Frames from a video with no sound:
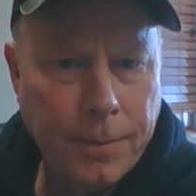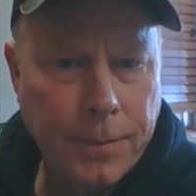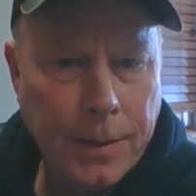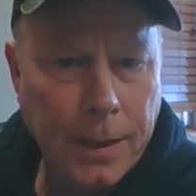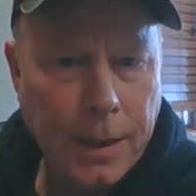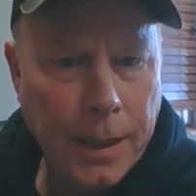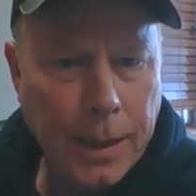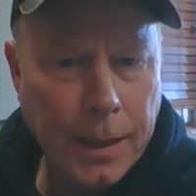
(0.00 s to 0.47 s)

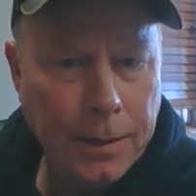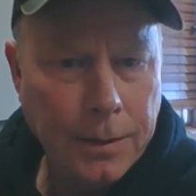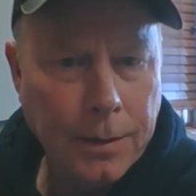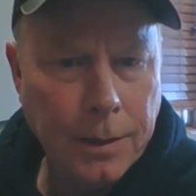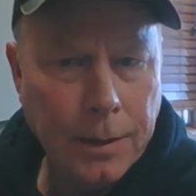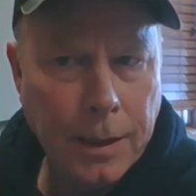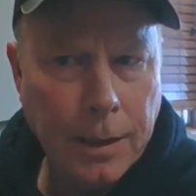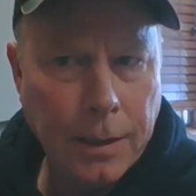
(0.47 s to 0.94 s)

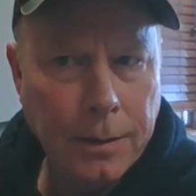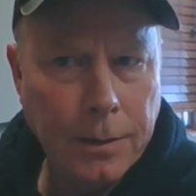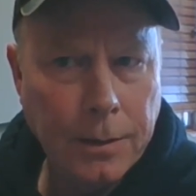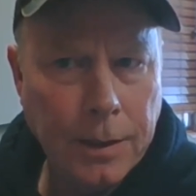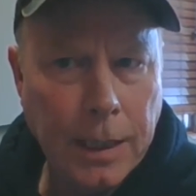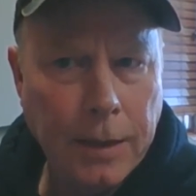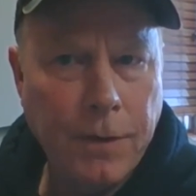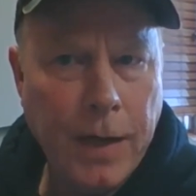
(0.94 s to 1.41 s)
And
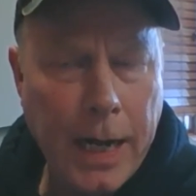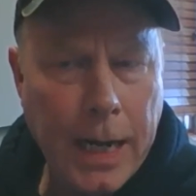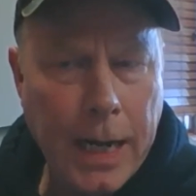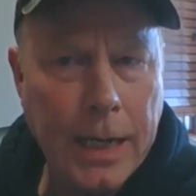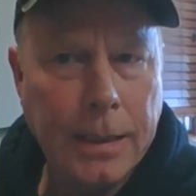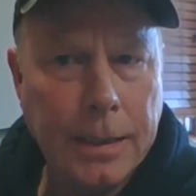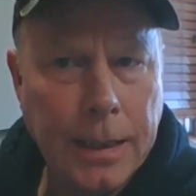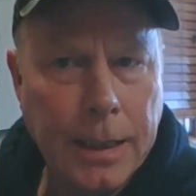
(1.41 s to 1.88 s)
they've
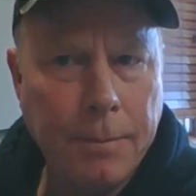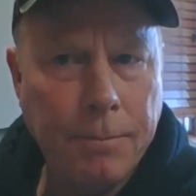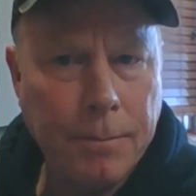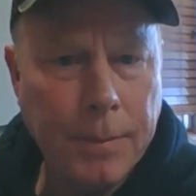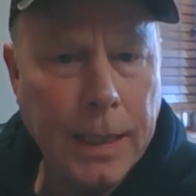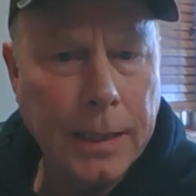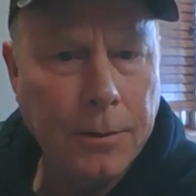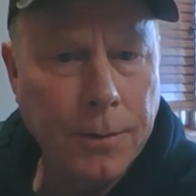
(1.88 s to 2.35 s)
had net
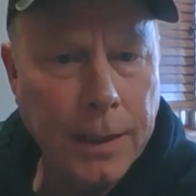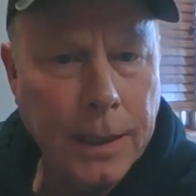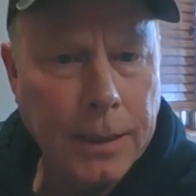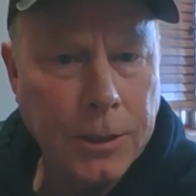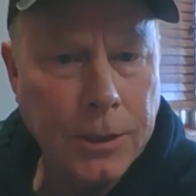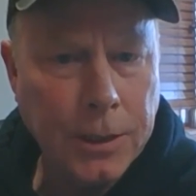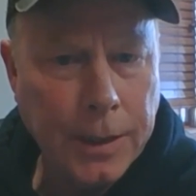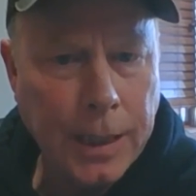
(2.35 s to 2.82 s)

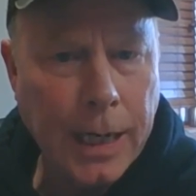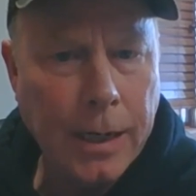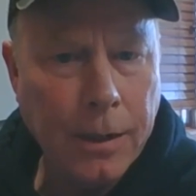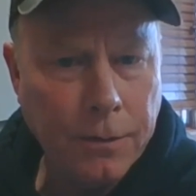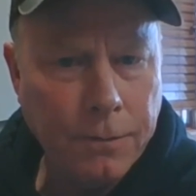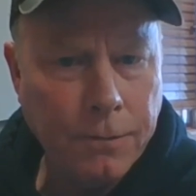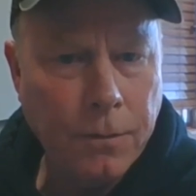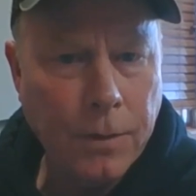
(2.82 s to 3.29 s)
migration out
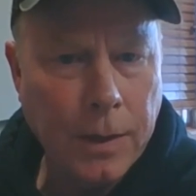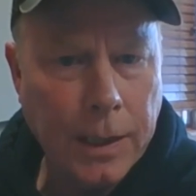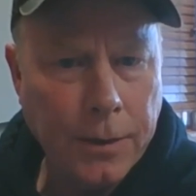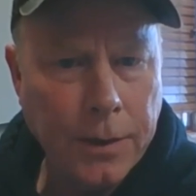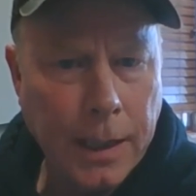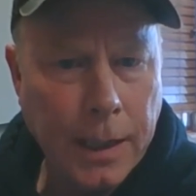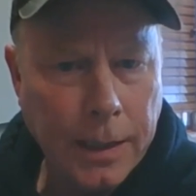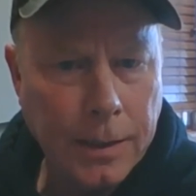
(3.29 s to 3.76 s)
of
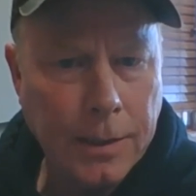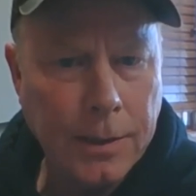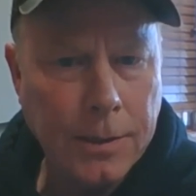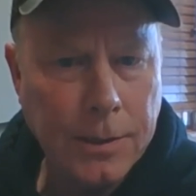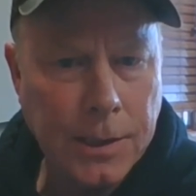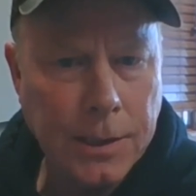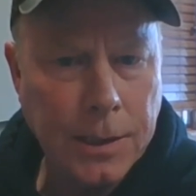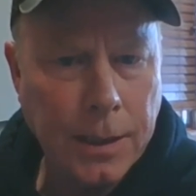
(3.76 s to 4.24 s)
wealth out of the
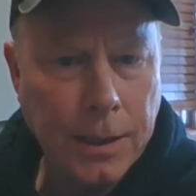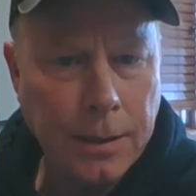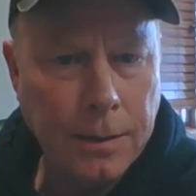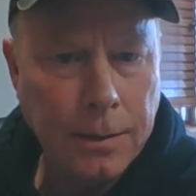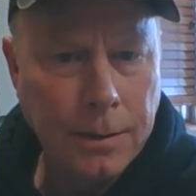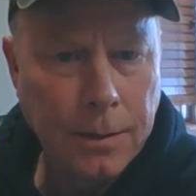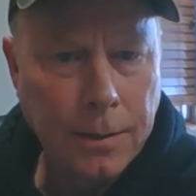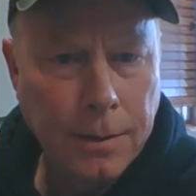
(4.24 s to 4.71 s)
state
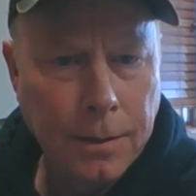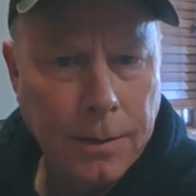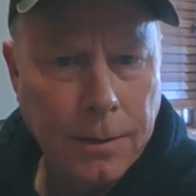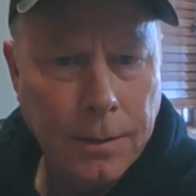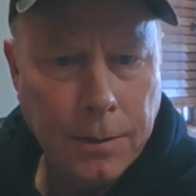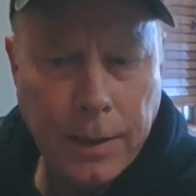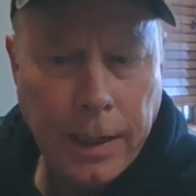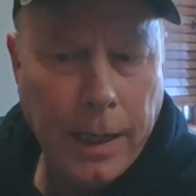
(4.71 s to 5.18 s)

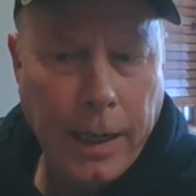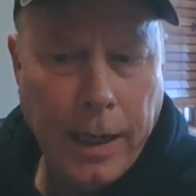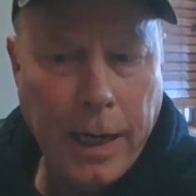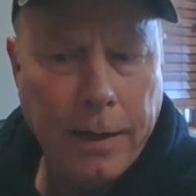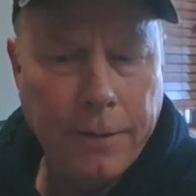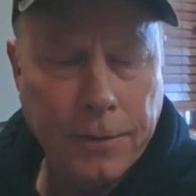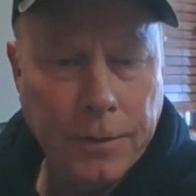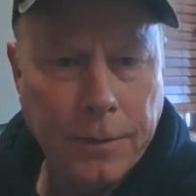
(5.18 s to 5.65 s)

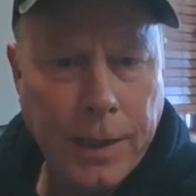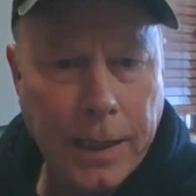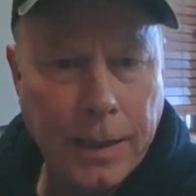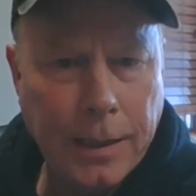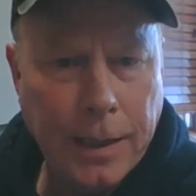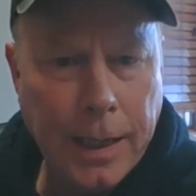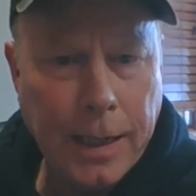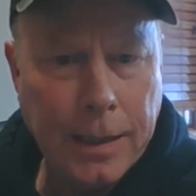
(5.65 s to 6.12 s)
after
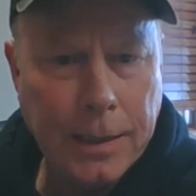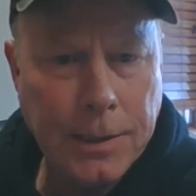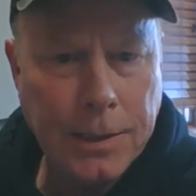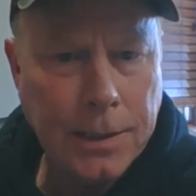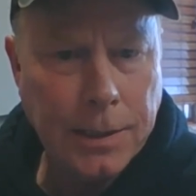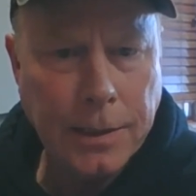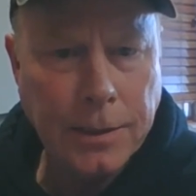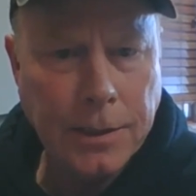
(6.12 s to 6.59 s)
that
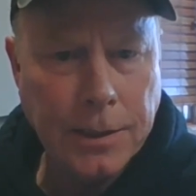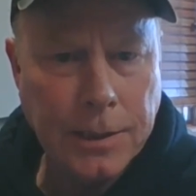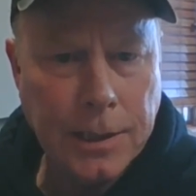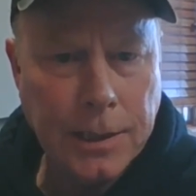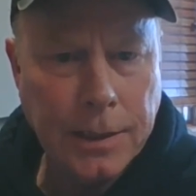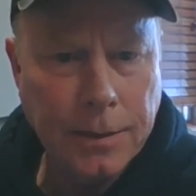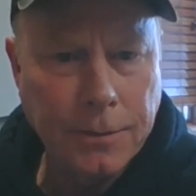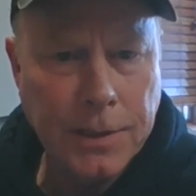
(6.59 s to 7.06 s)
last
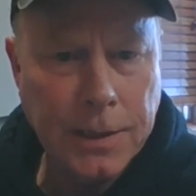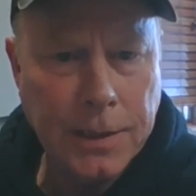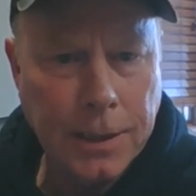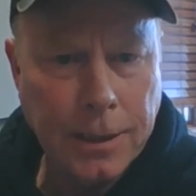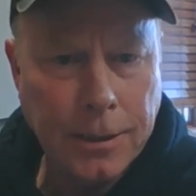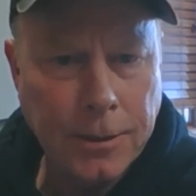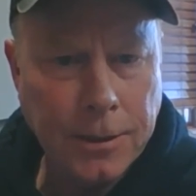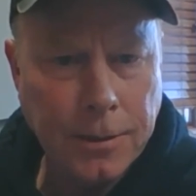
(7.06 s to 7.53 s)
legislative
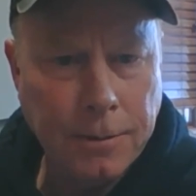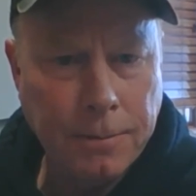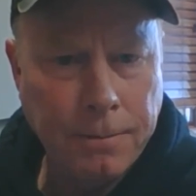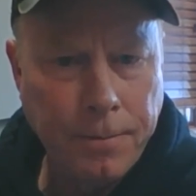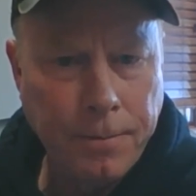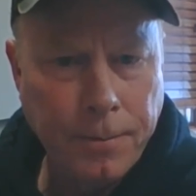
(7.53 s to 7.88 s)
session.